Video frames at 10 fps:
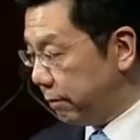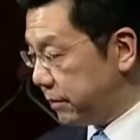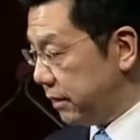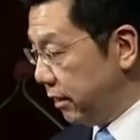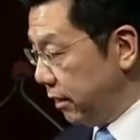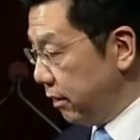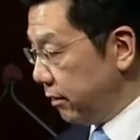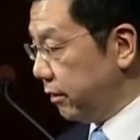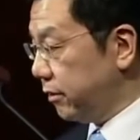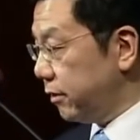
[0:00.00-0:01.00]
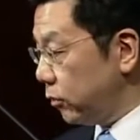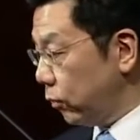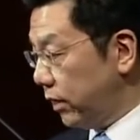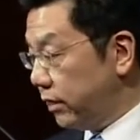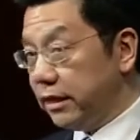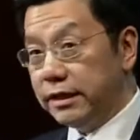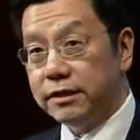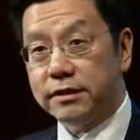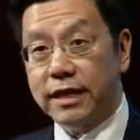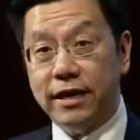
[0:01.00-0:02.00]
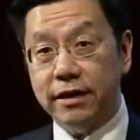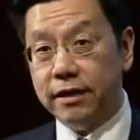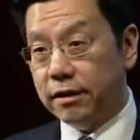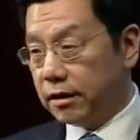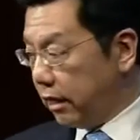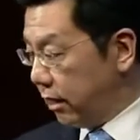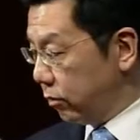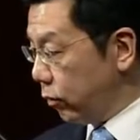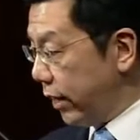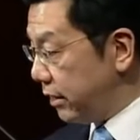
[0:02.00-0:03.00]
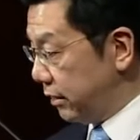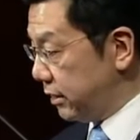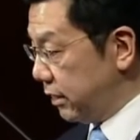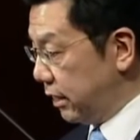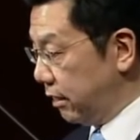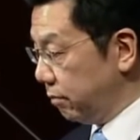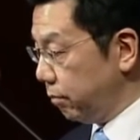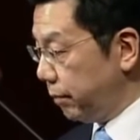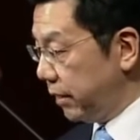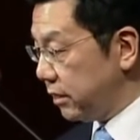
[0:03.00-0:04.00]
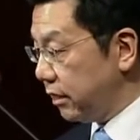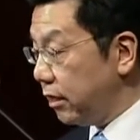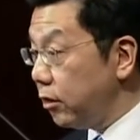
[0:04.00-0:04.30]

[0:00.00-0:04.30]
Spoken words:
reps. The third one is a credit, basically